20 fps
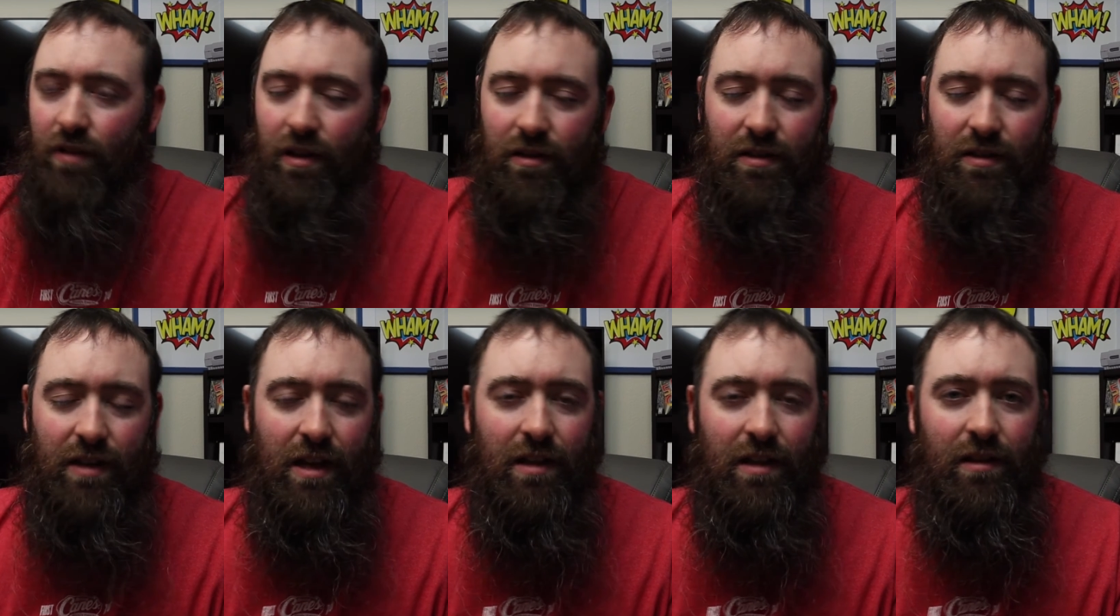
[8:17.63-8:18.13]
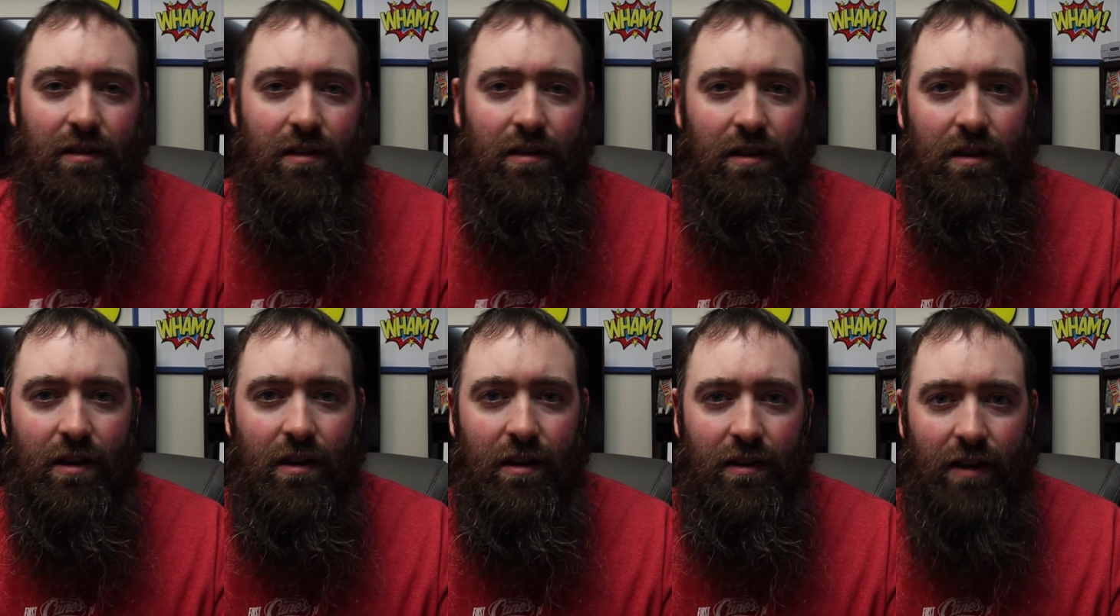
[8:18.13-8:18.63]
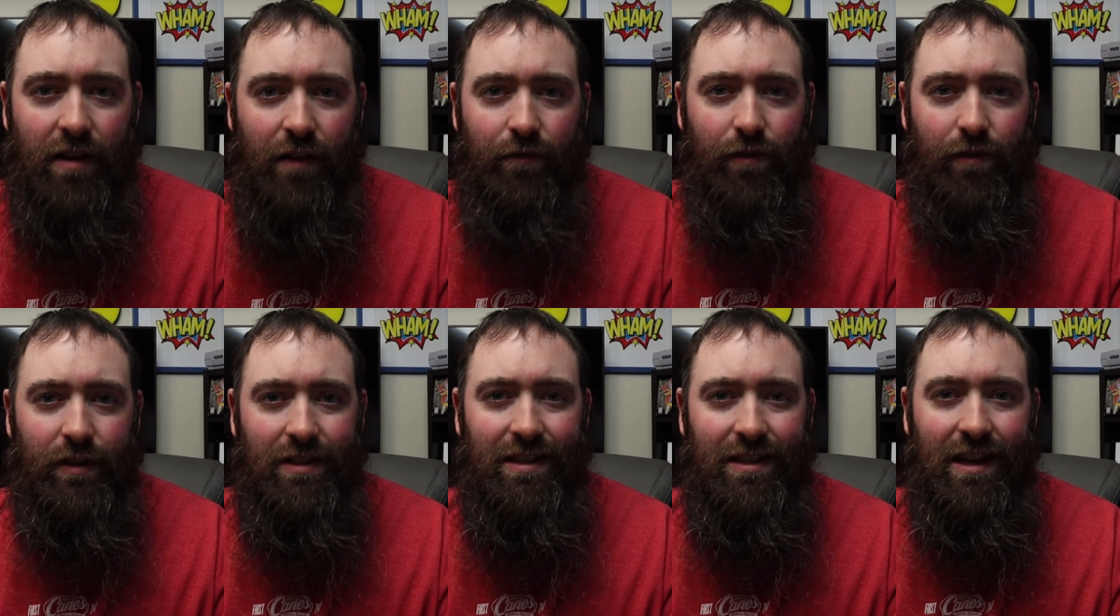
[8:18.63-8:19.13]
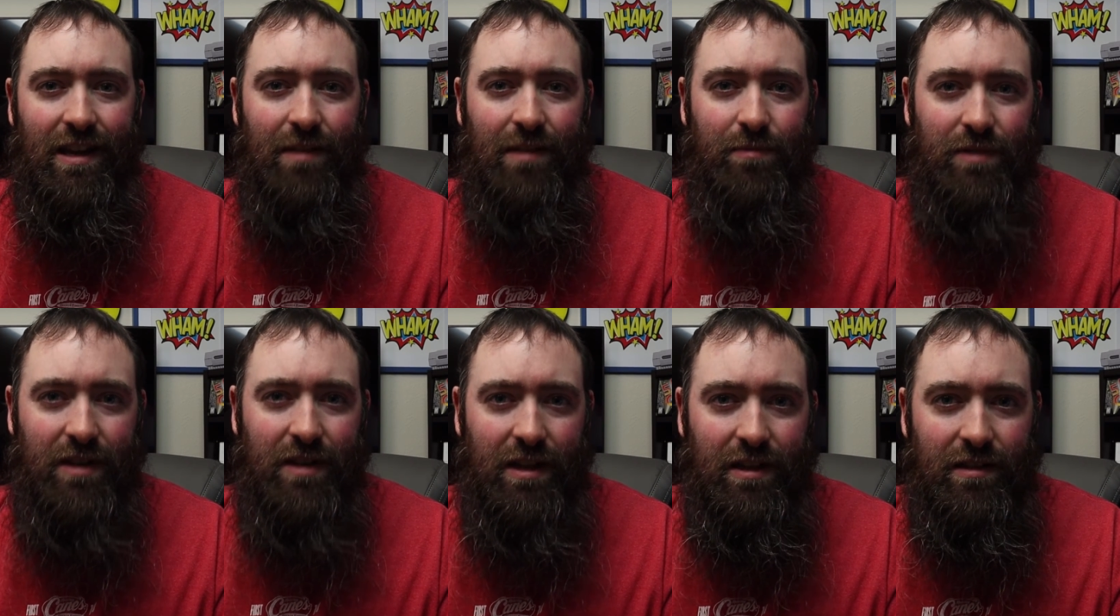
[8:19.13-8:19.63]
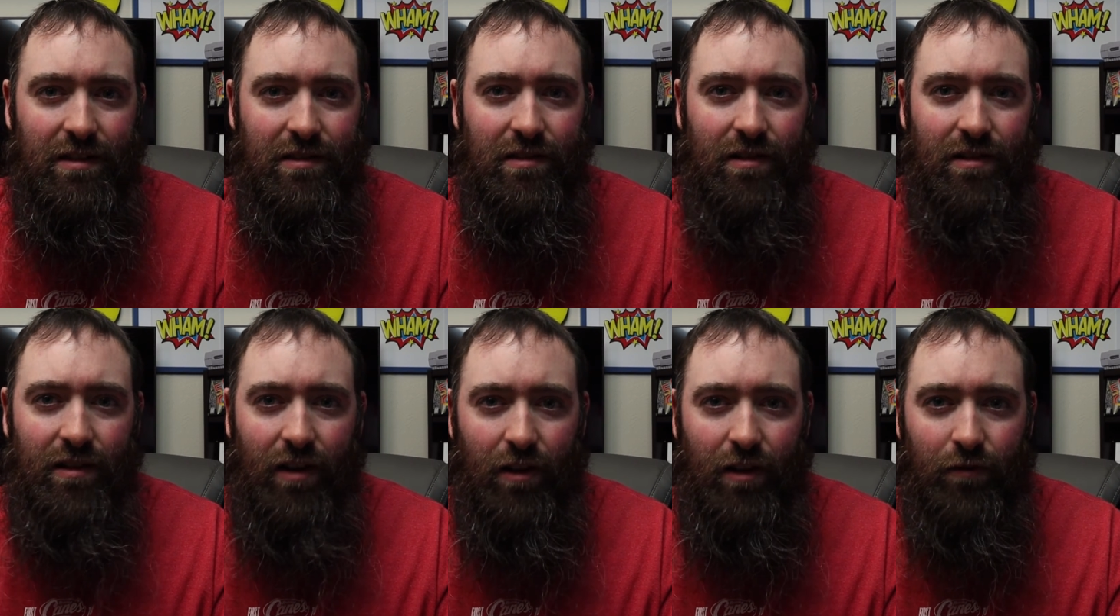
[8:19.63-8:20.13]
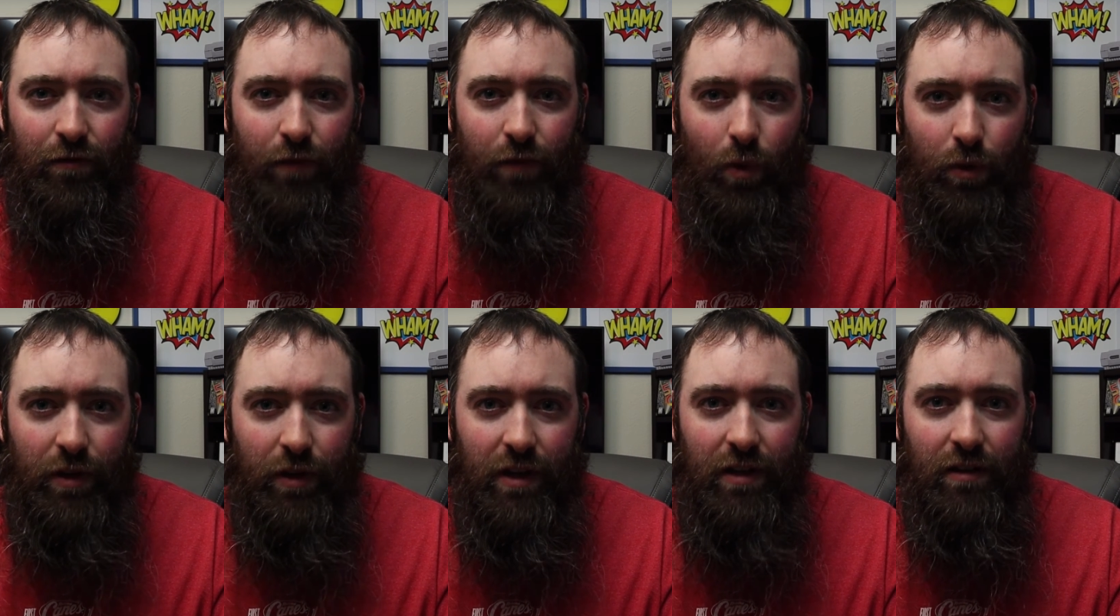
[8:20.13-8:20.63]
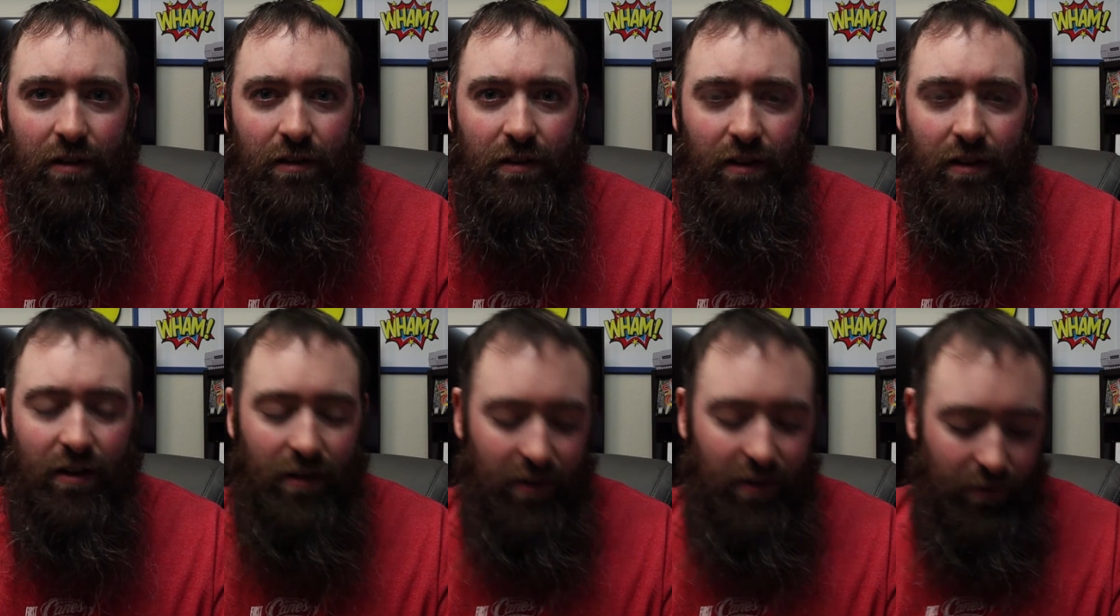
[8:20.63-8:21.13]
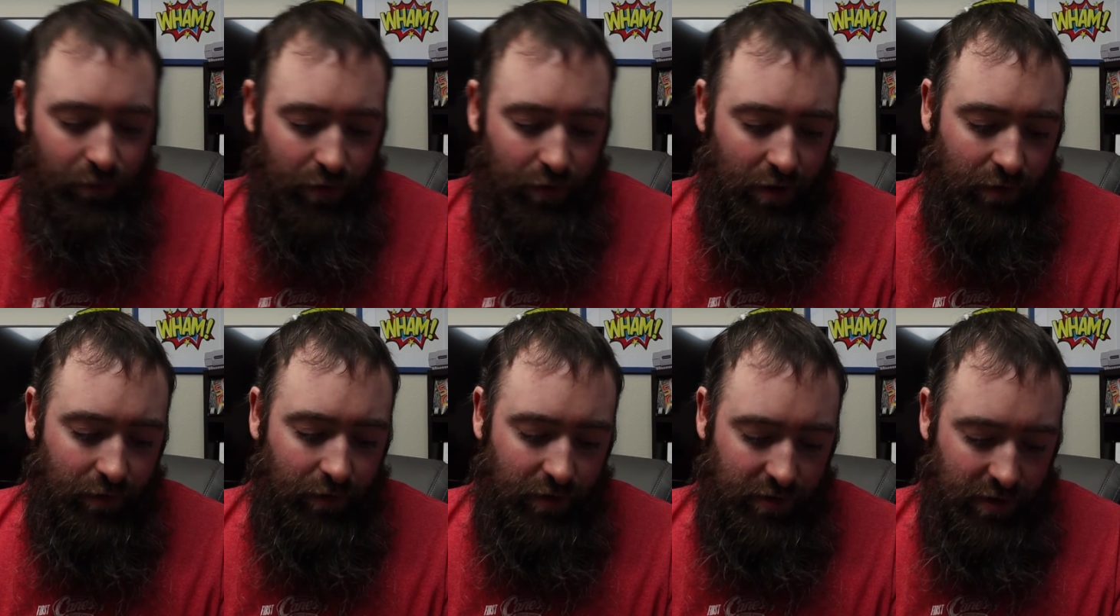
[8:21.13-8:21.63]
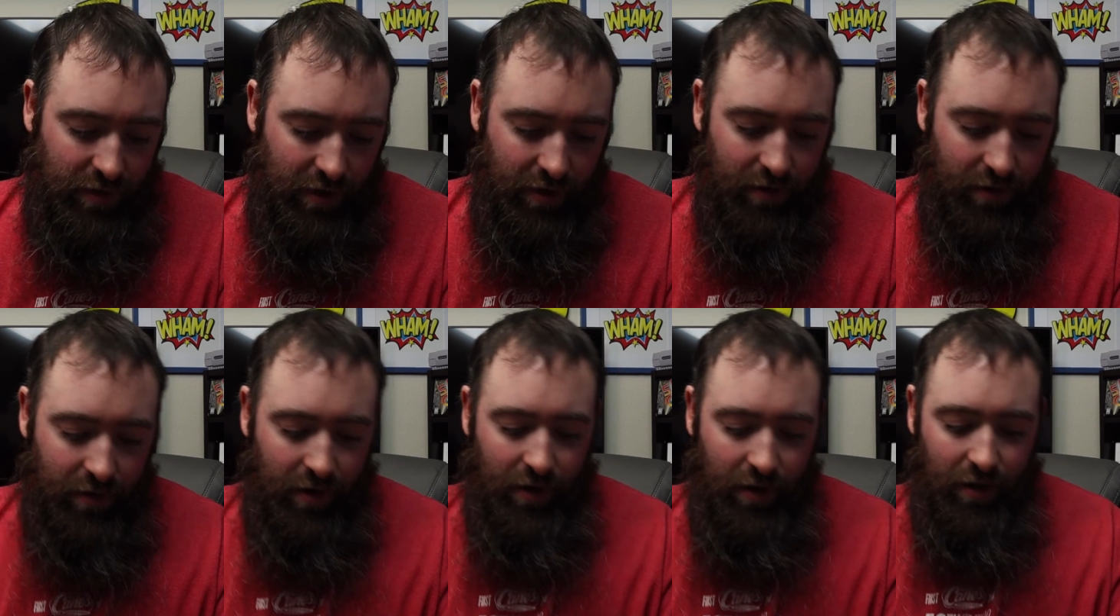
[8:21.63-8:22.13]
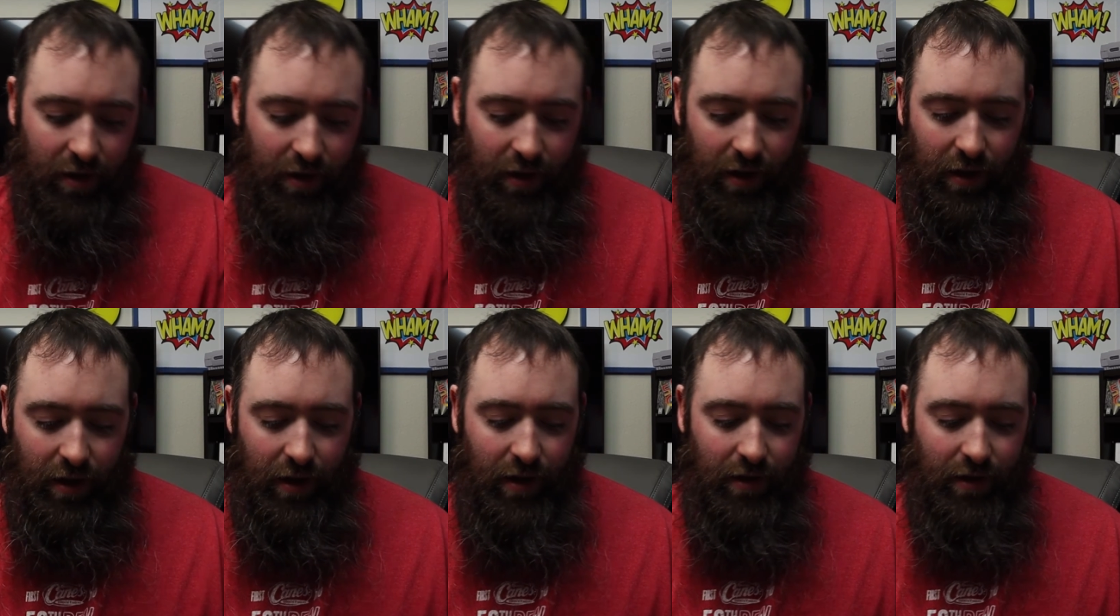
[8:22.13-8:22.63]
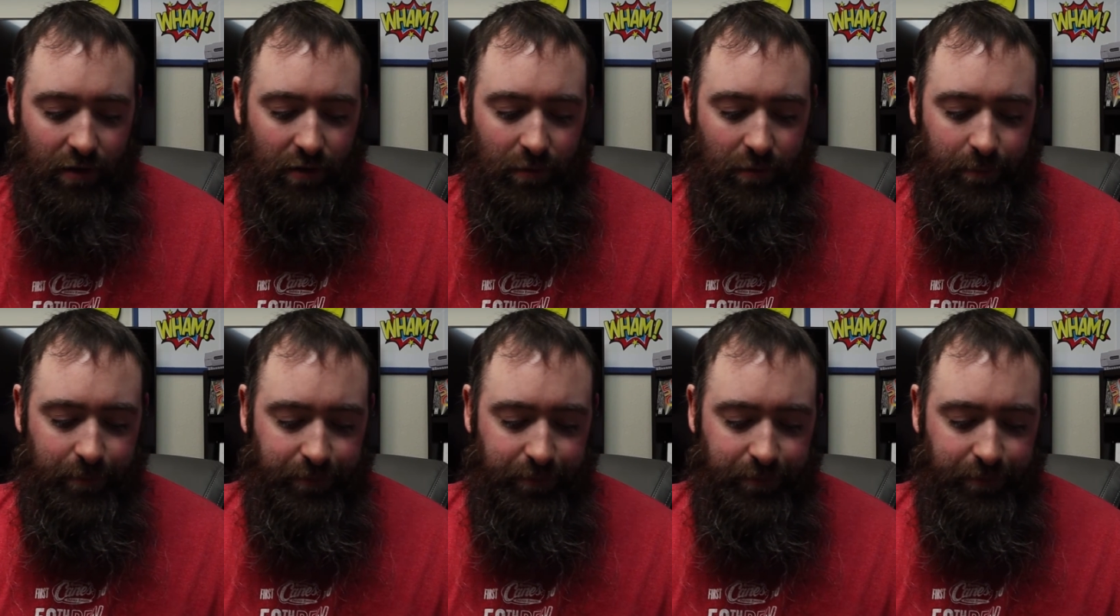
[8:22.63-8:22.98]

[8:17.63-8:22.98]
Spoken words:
say that the Netflix games is unfolding in front of us here, and